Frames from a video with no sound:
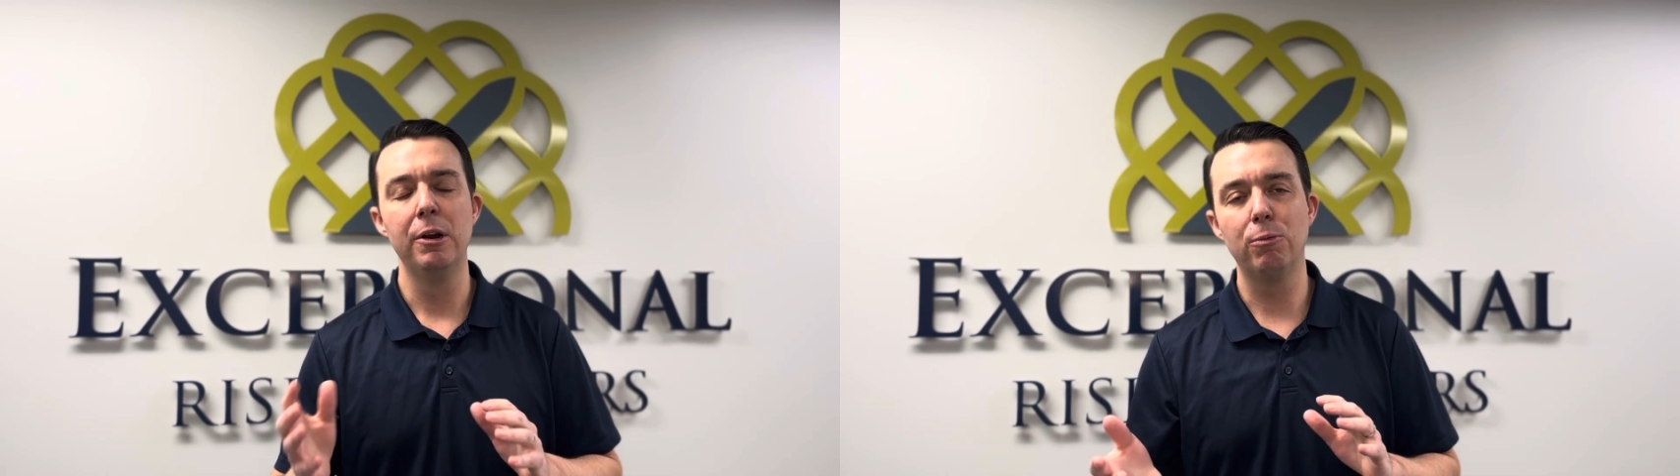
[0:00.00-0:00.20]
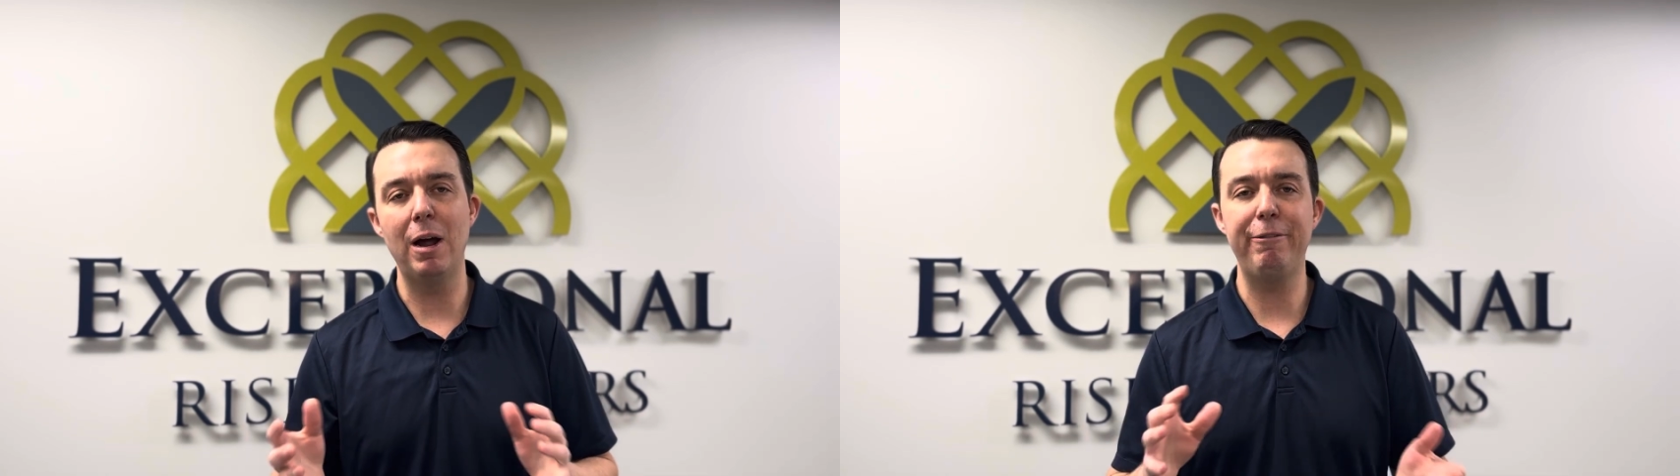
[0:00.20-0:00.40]

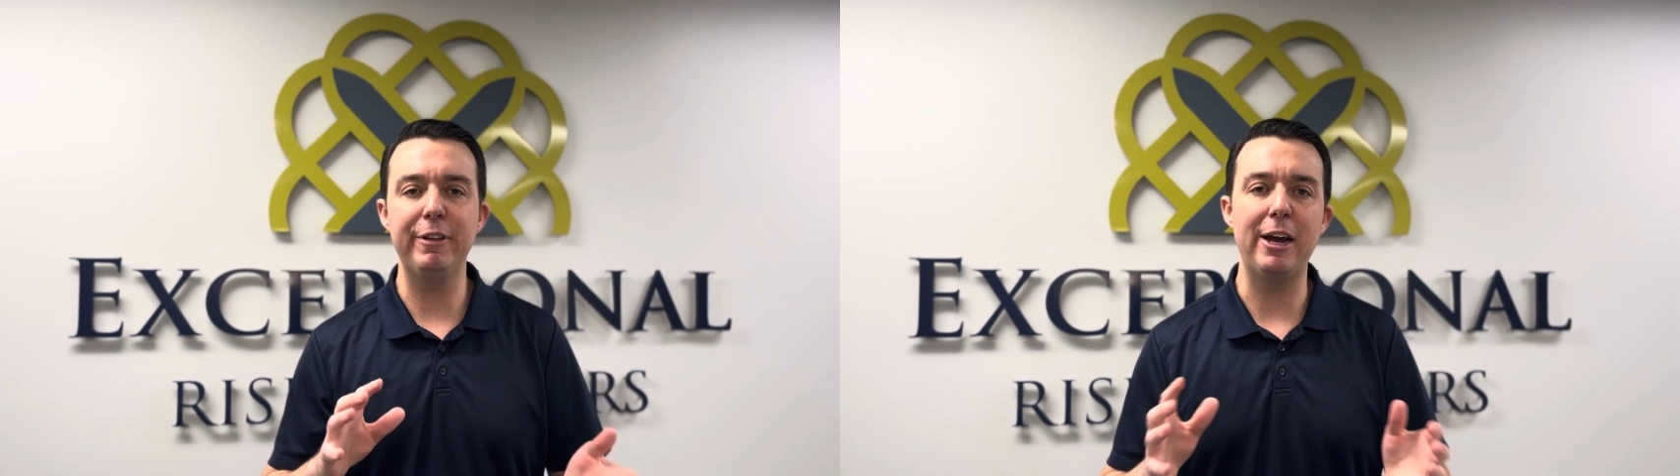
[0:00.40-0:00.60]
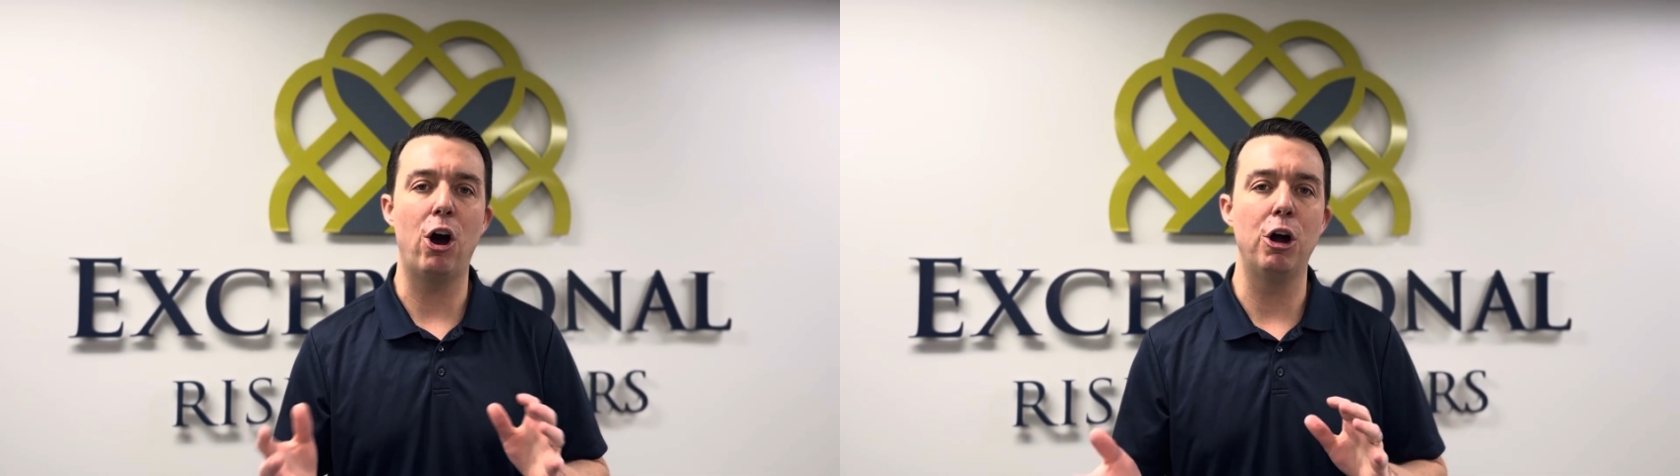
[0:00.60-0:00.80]

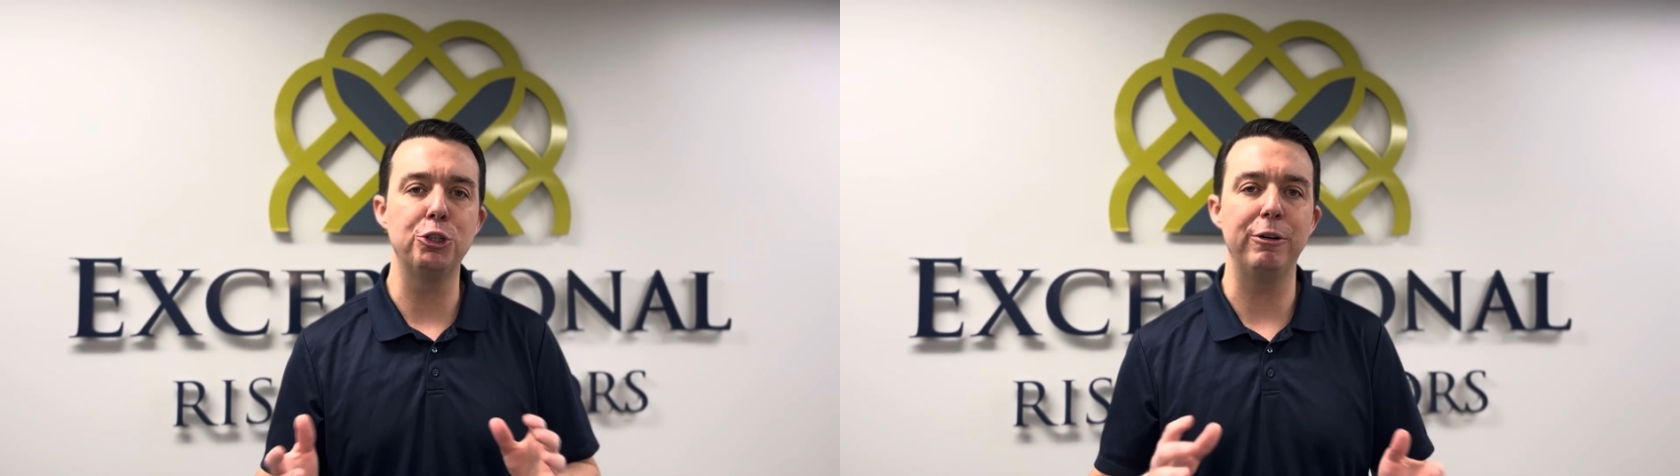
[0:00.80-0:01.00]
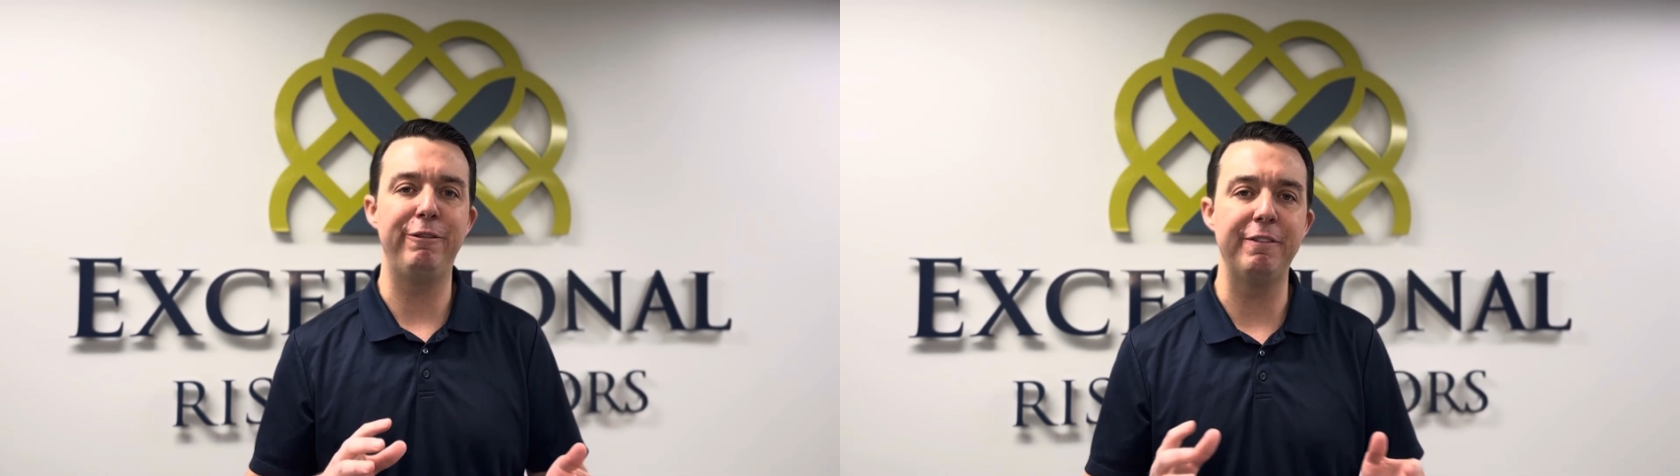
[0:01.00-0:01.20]
roughly
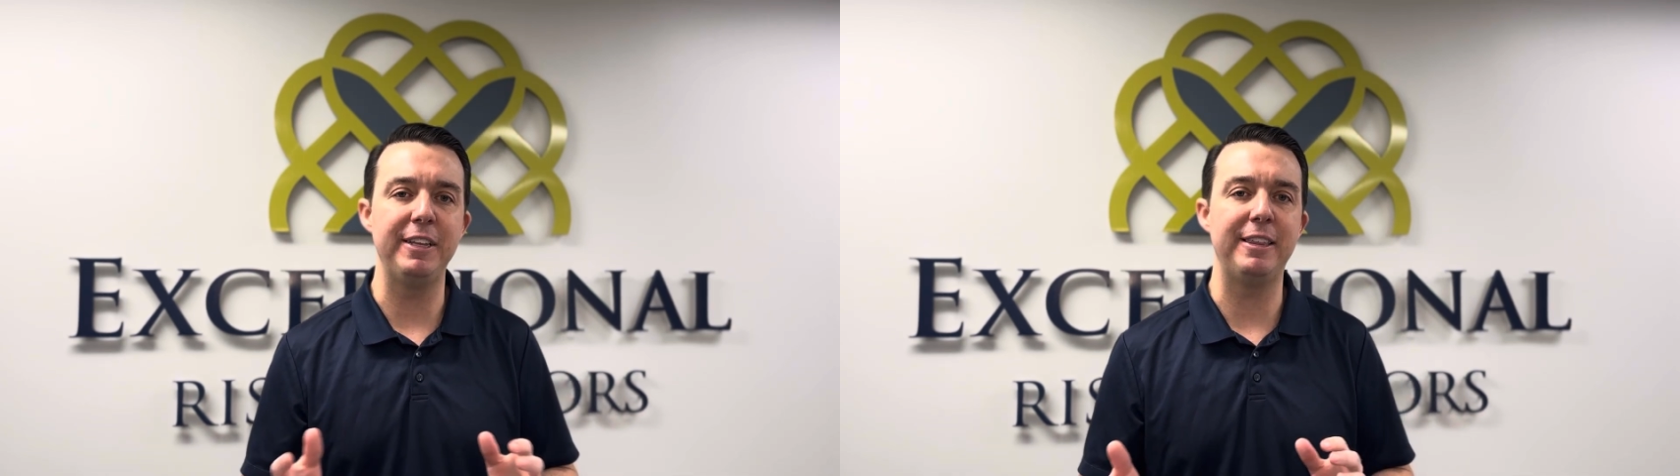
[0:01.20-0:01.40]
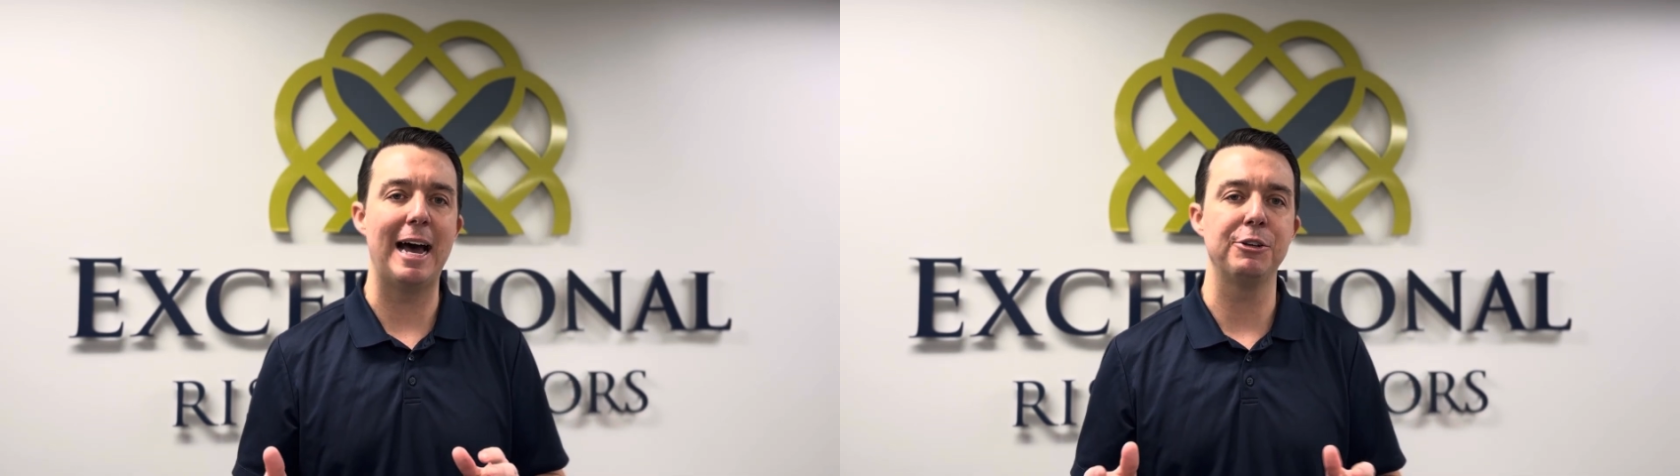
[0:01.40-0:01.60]

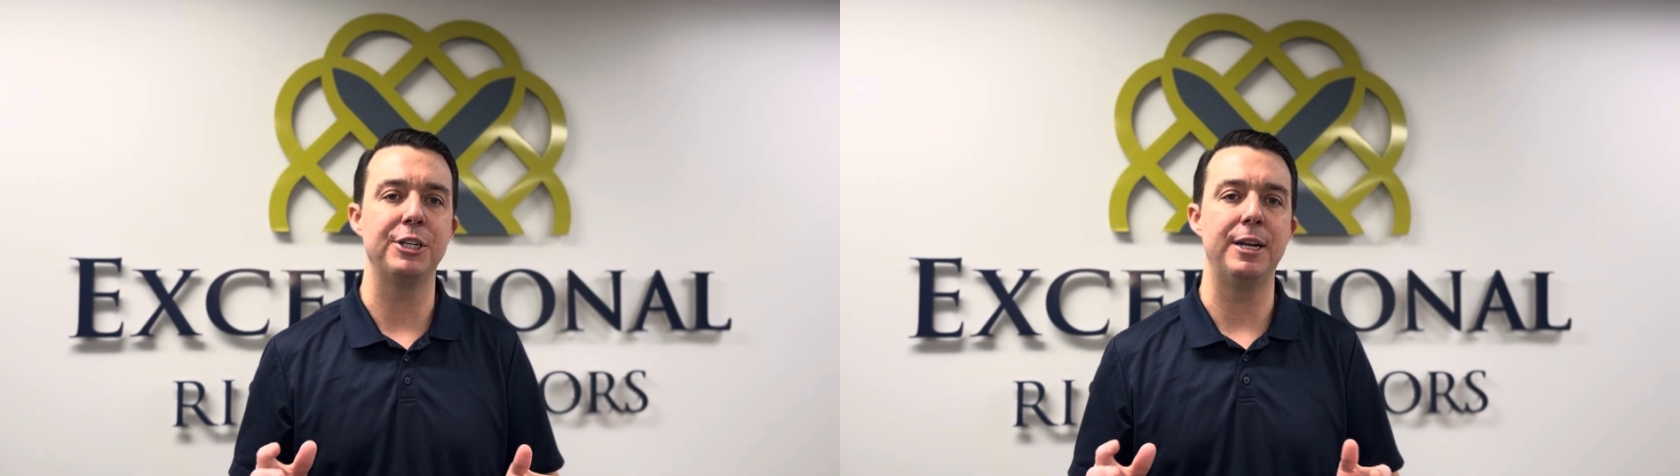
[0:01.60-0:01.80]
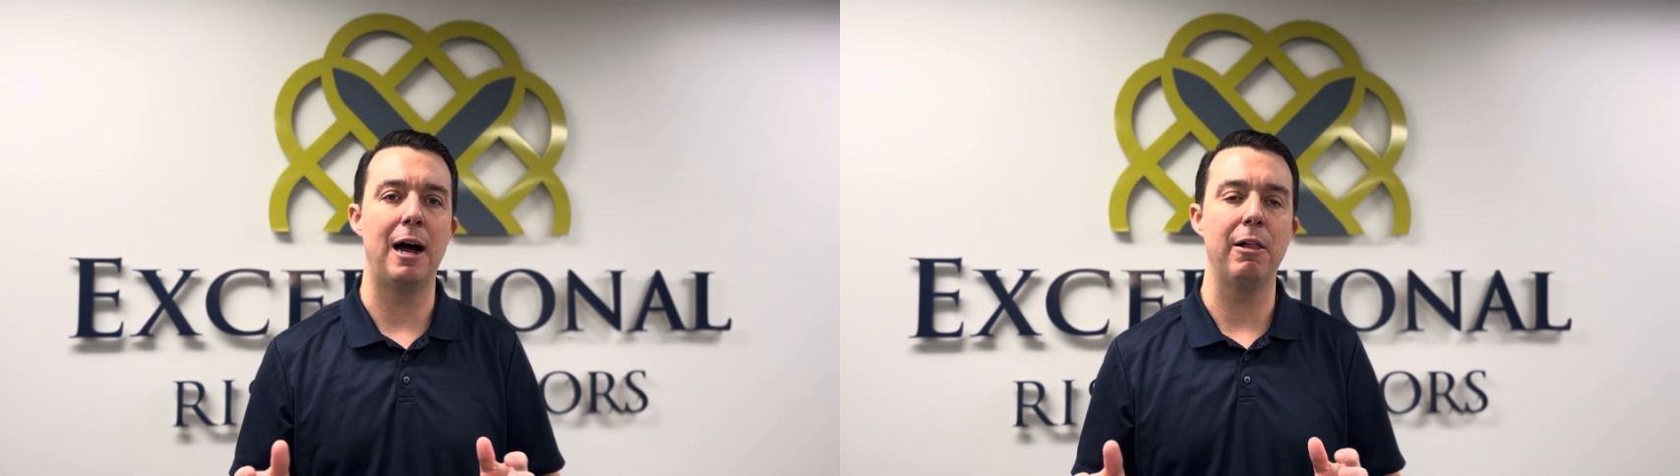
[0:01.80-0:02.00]

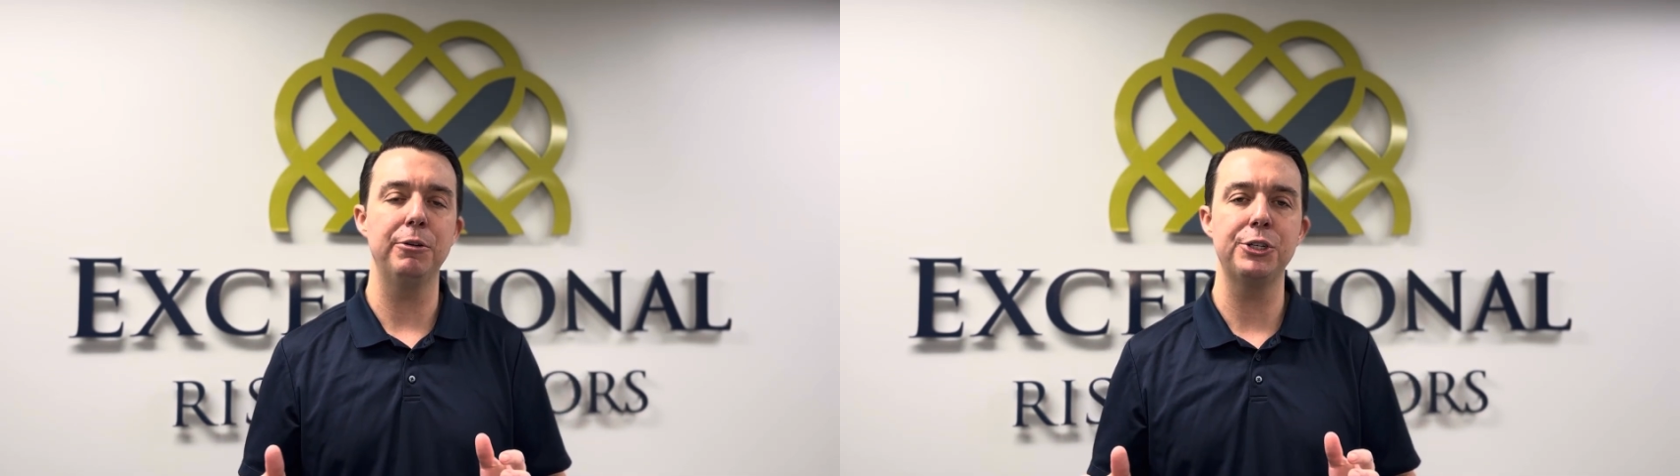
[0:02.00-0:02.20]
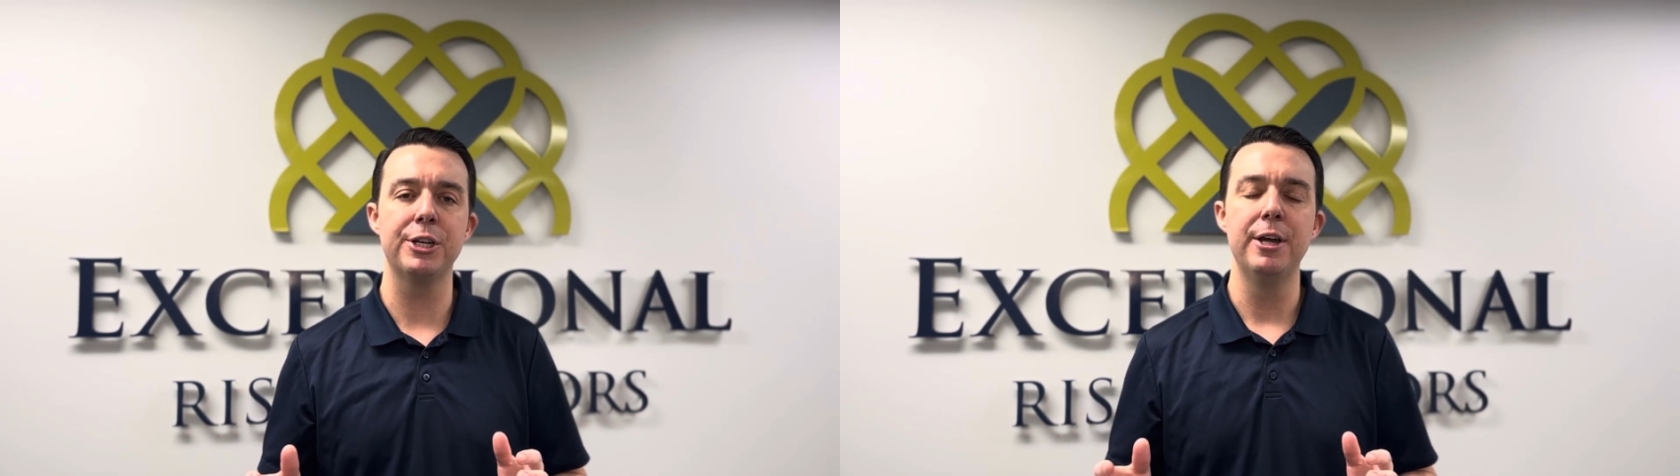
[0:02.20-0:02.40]
$150,000,